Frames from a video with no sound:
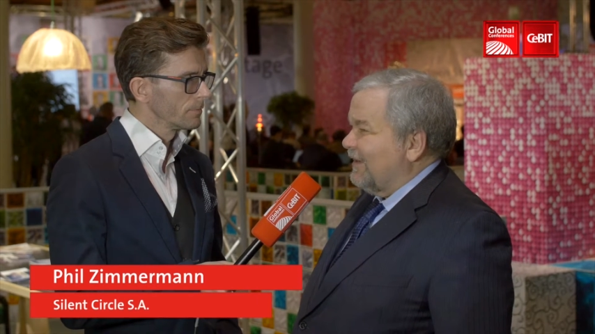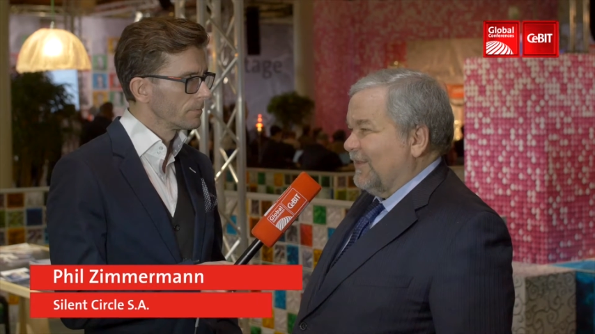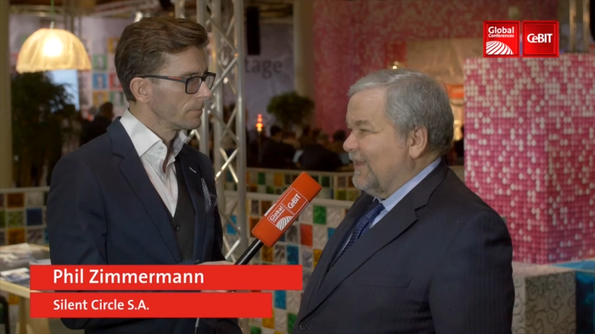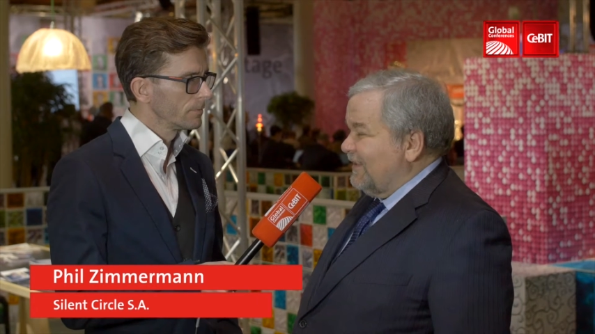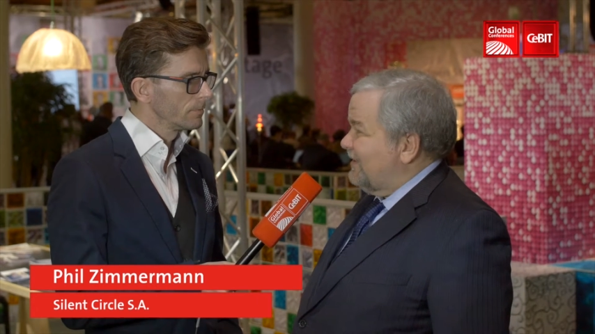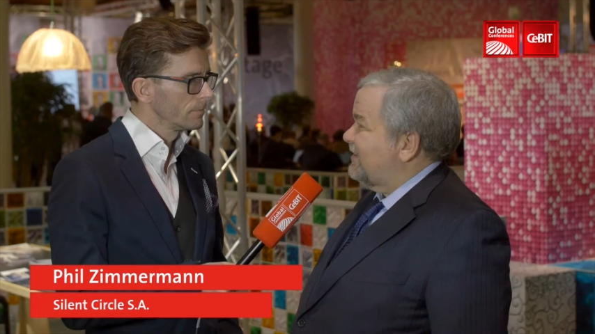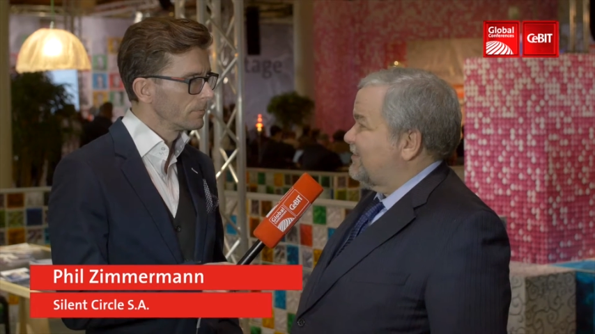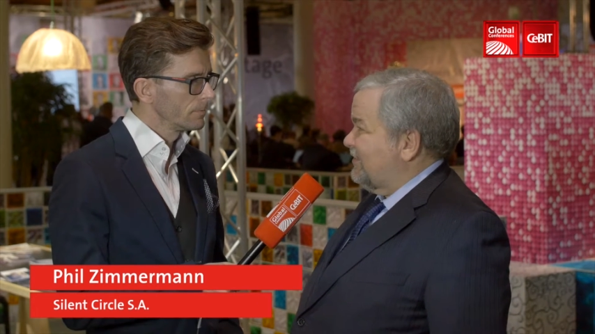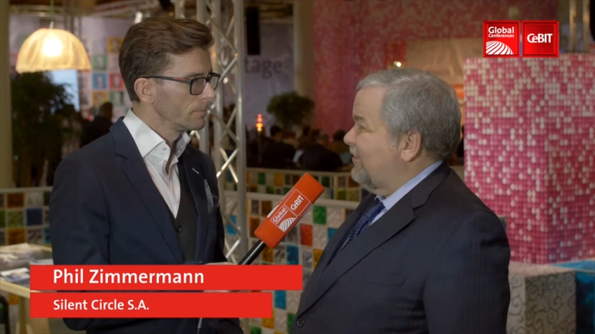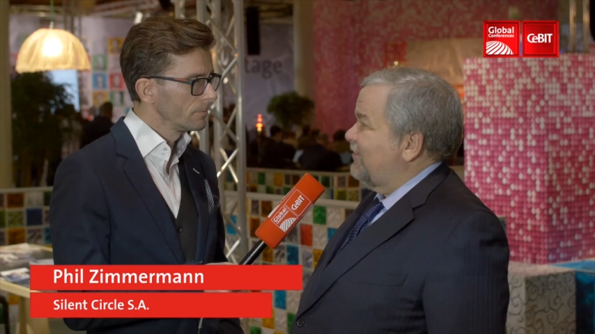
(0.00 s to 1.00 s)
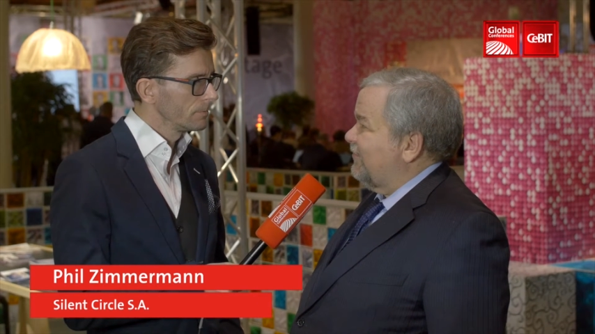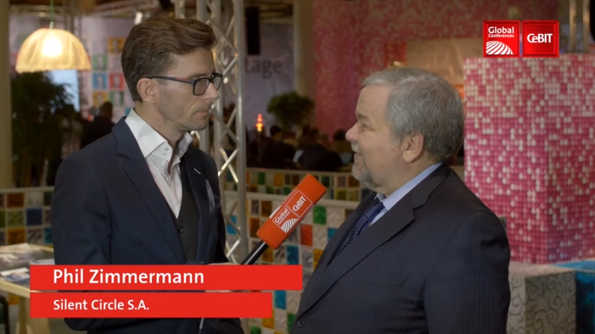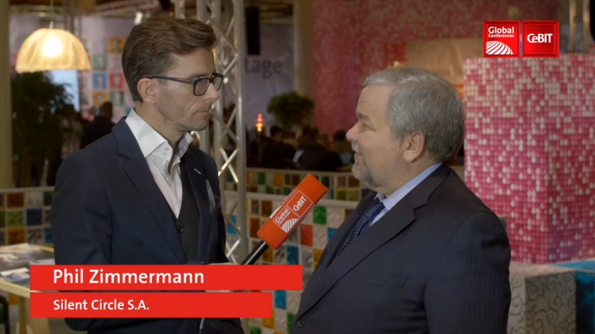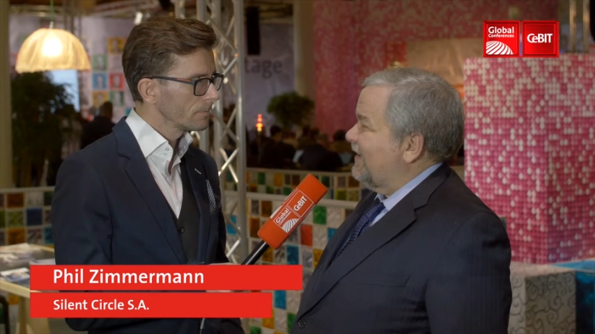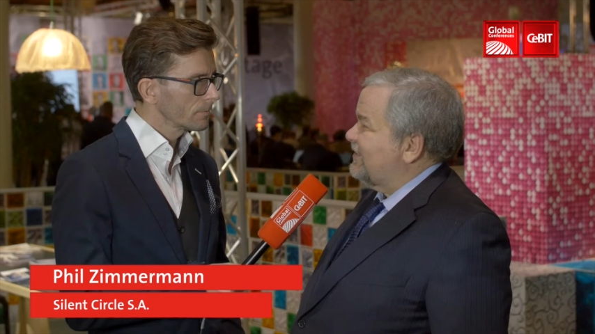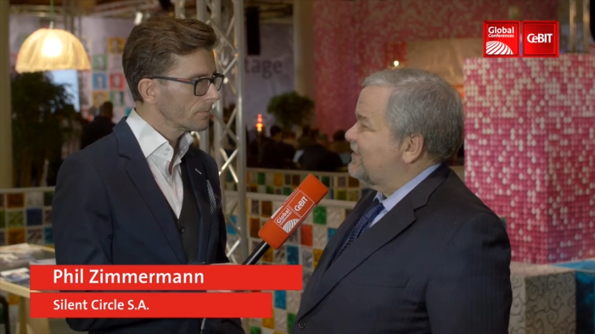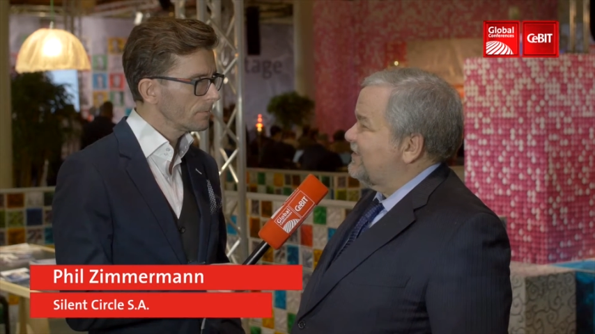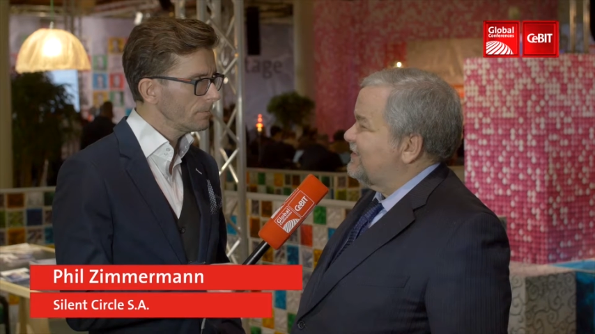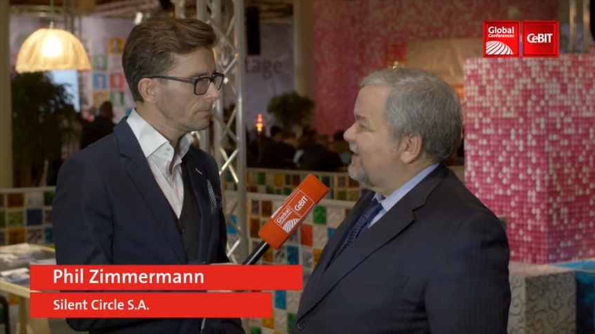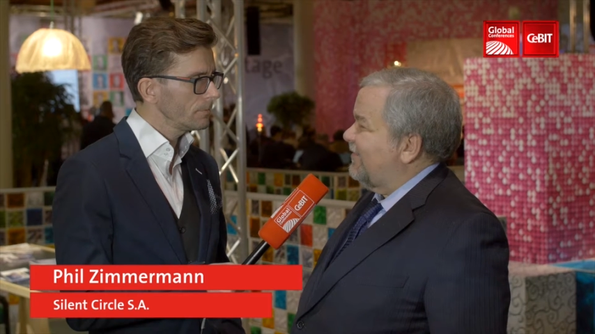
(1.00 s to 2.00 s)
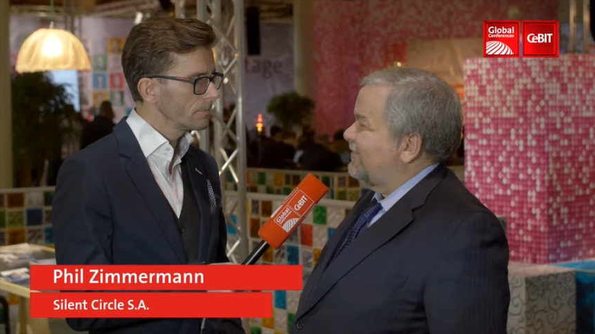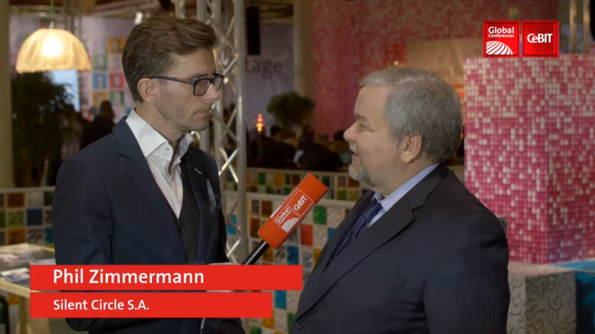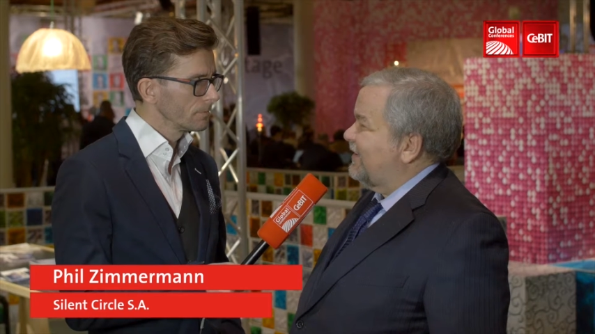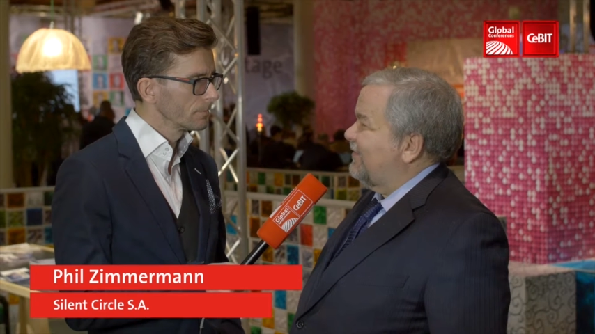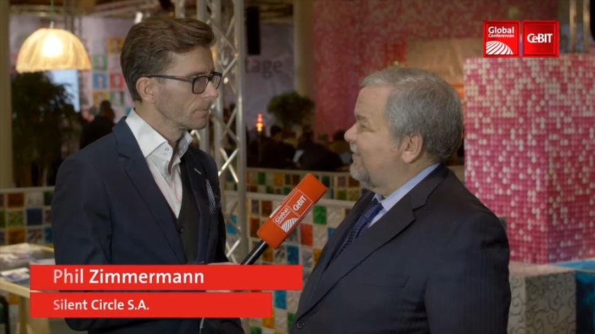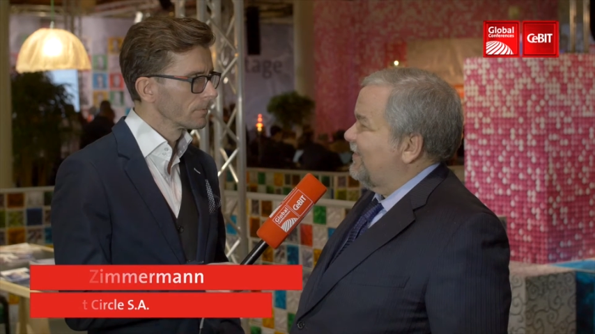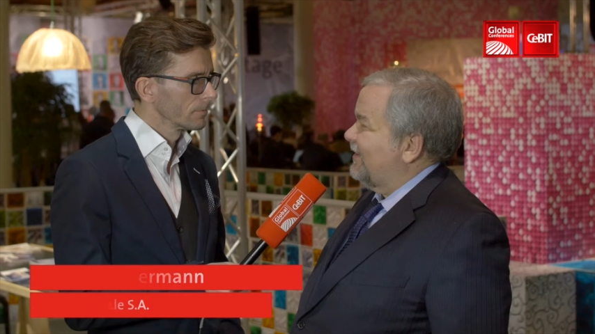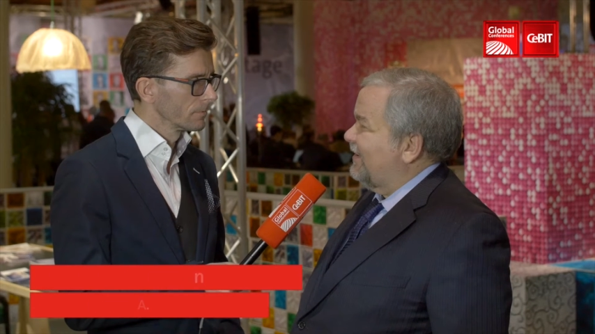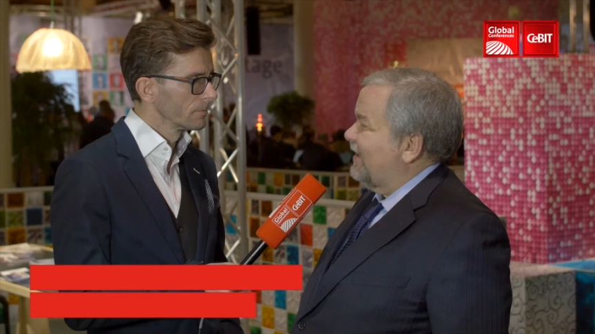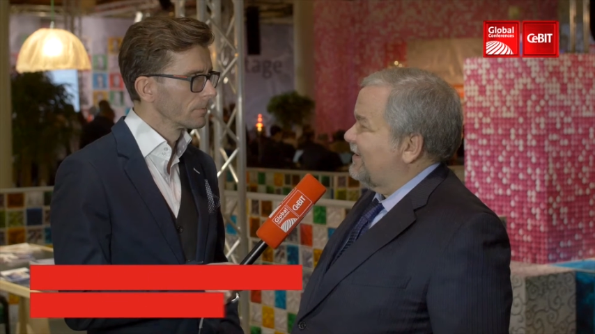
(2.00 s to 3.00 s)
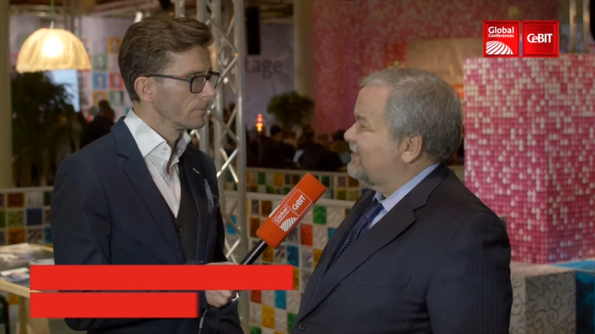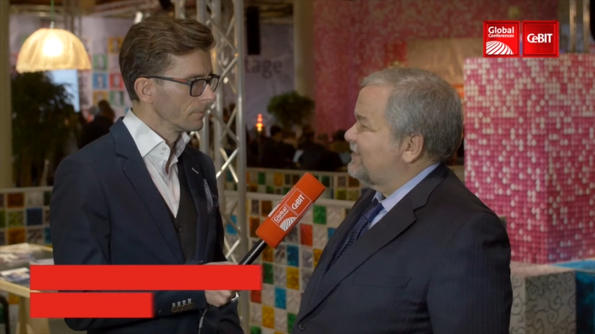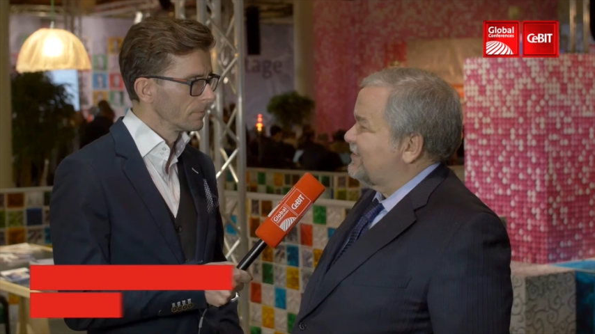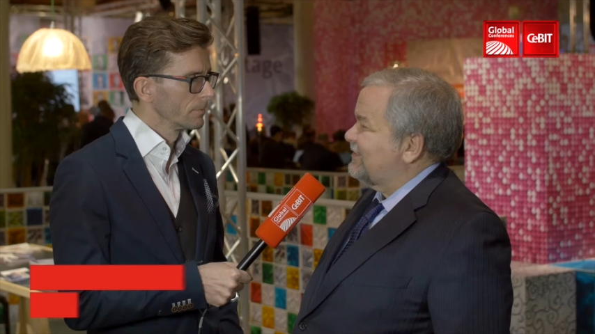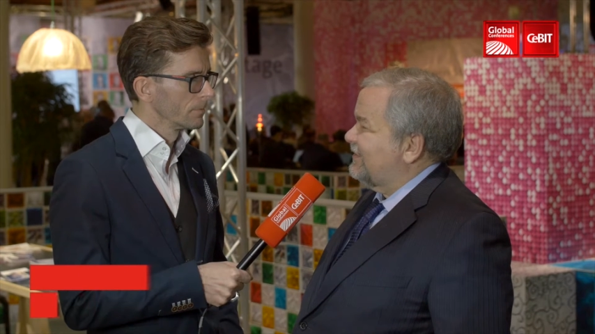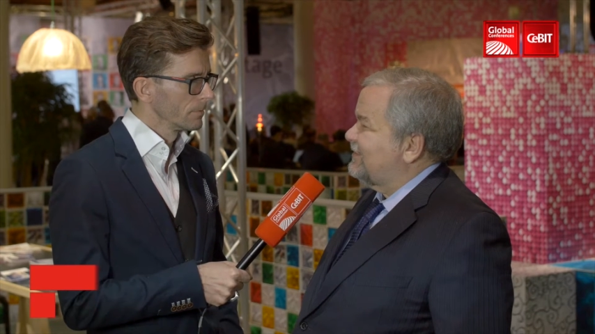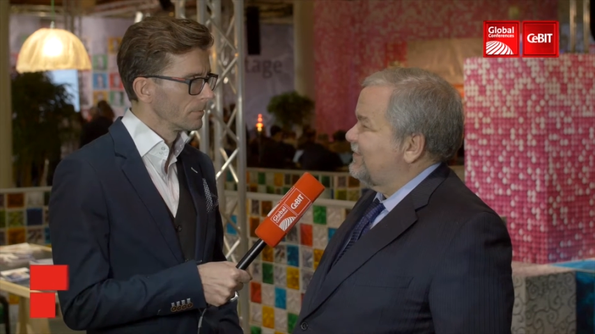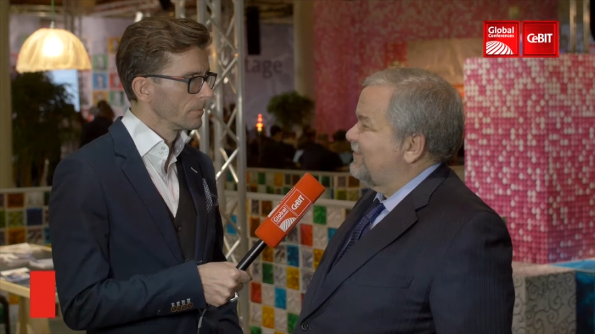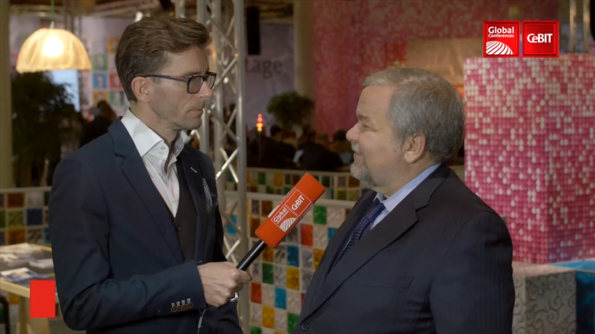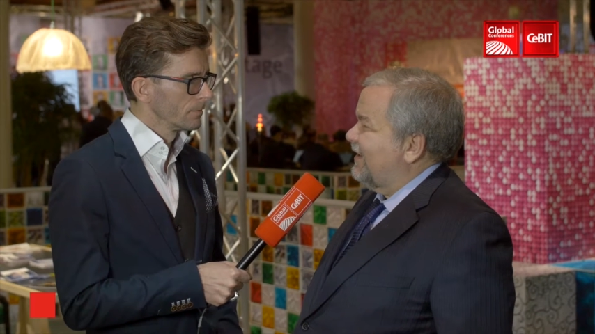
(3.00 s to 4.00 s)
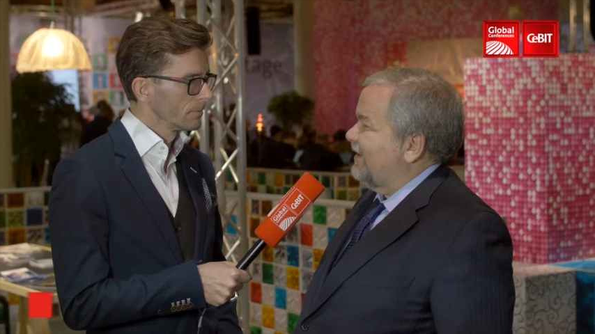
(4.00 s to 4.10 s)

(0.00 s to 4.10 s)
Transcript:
Speaker 1: I think the Snowden revelations have done a lot to, to uh,